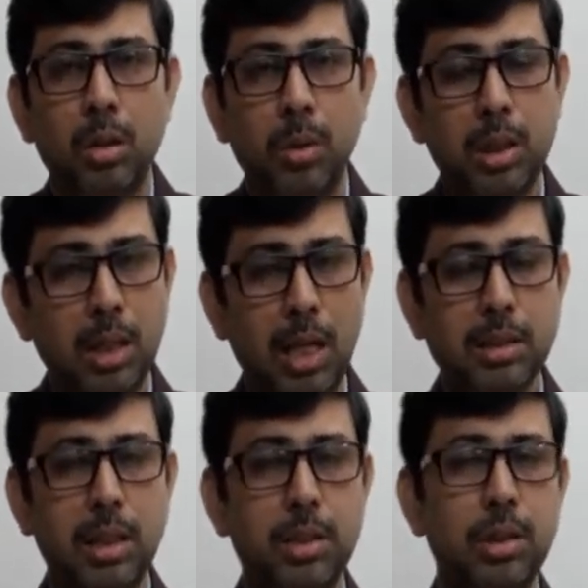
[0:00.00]
Well, in the
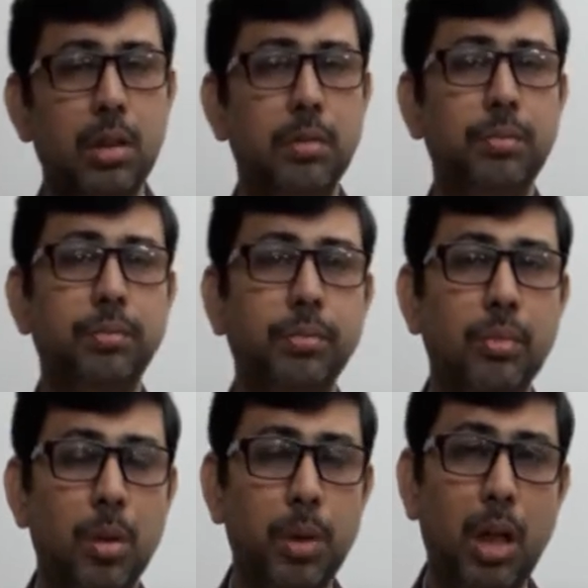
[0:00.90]
last lecture,
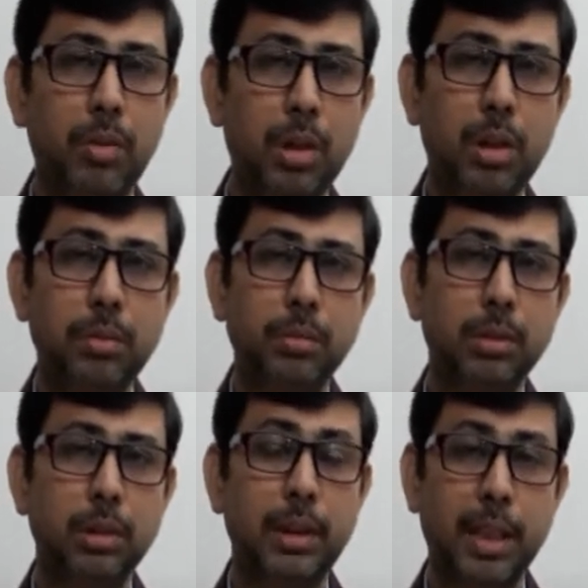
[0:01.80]
we
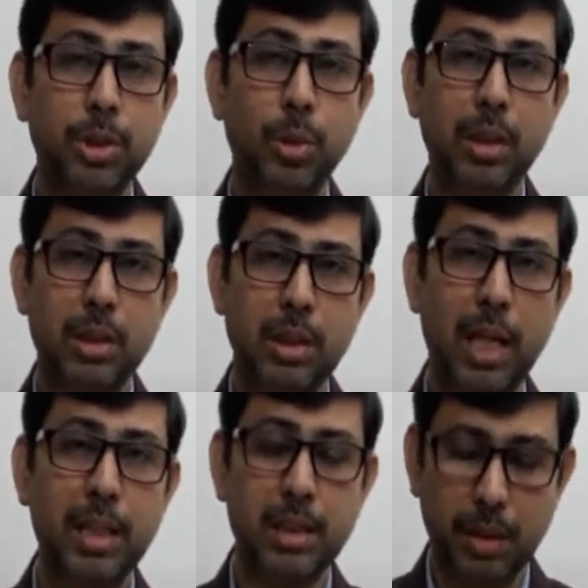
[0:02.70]
covered the textual
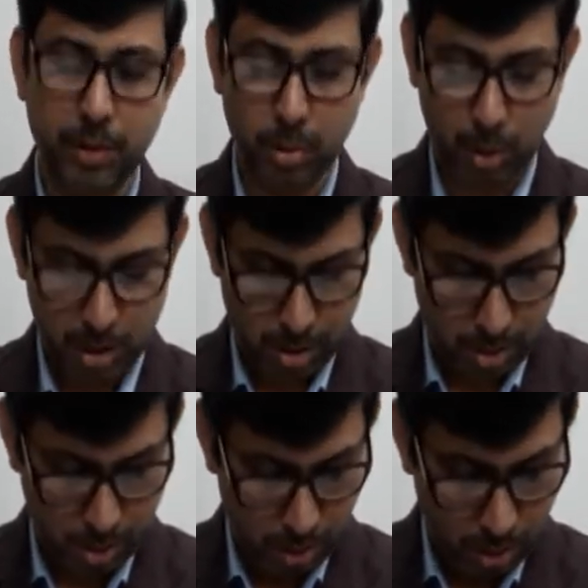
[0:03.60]
exercise given to
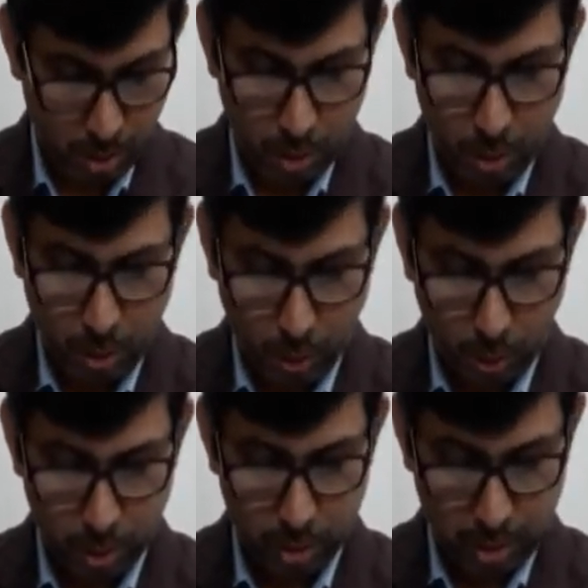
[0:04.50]
us
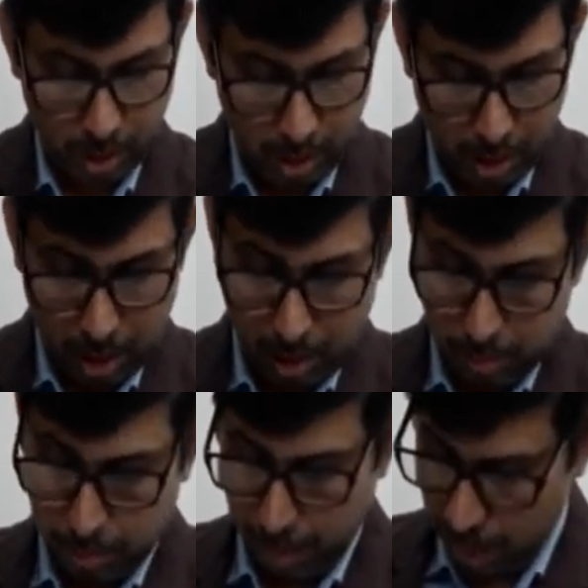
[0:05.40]
on
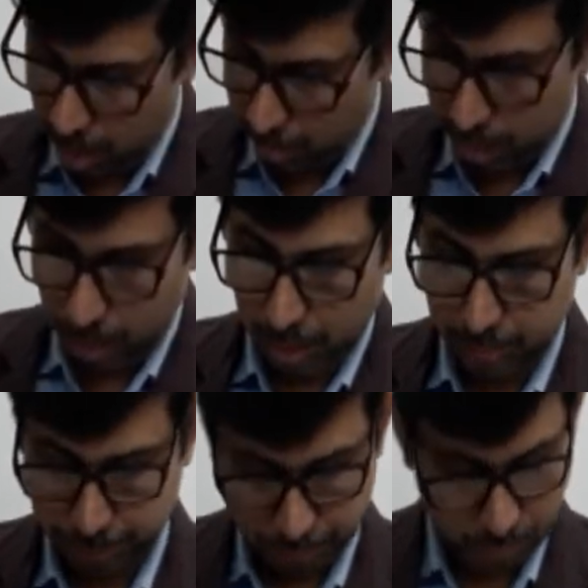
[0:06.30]
page number
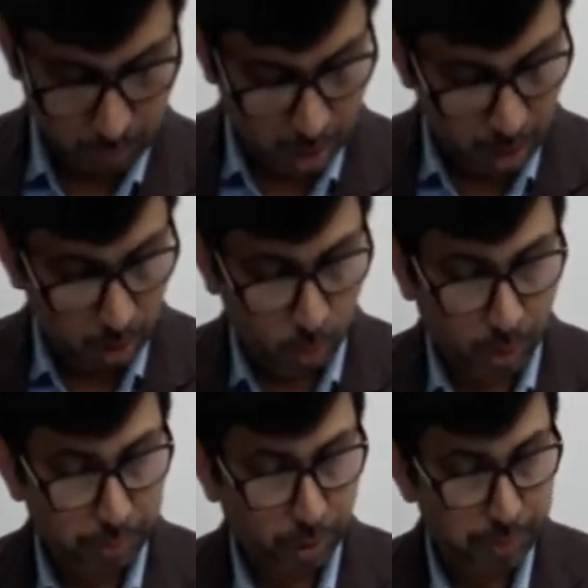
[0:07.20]

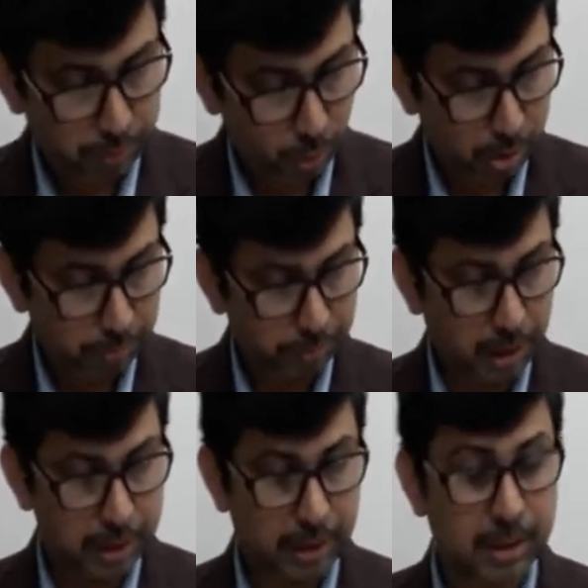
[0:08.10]
144,
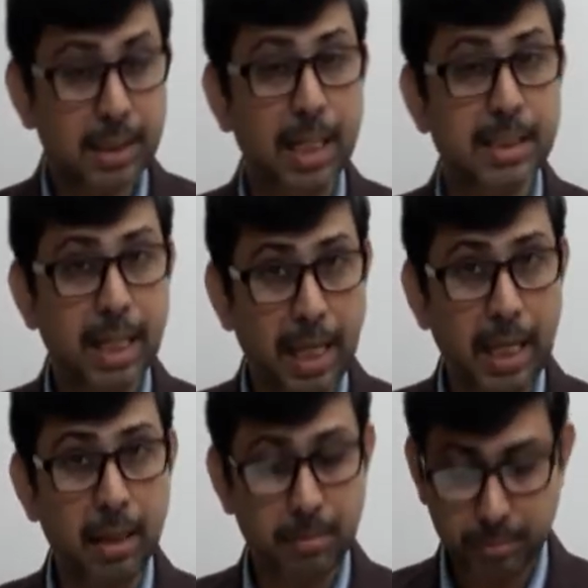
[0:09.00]
that is exercise
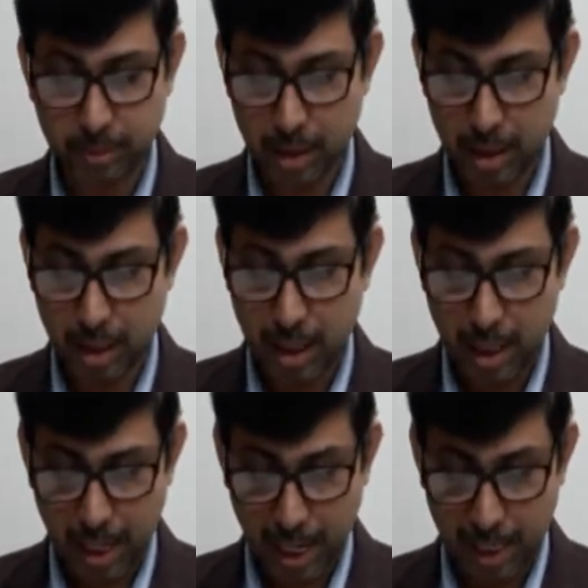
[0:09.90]
A
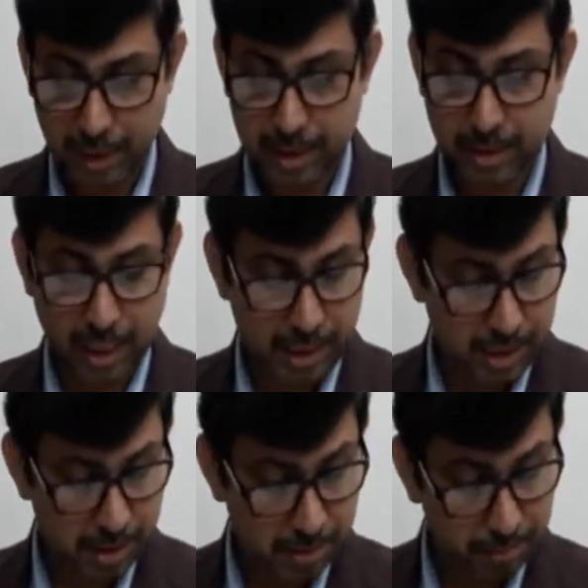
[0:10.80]
and
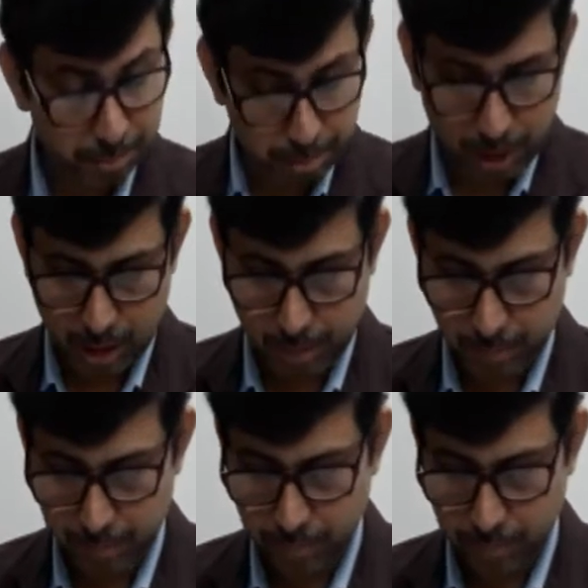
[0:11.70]
exercise B.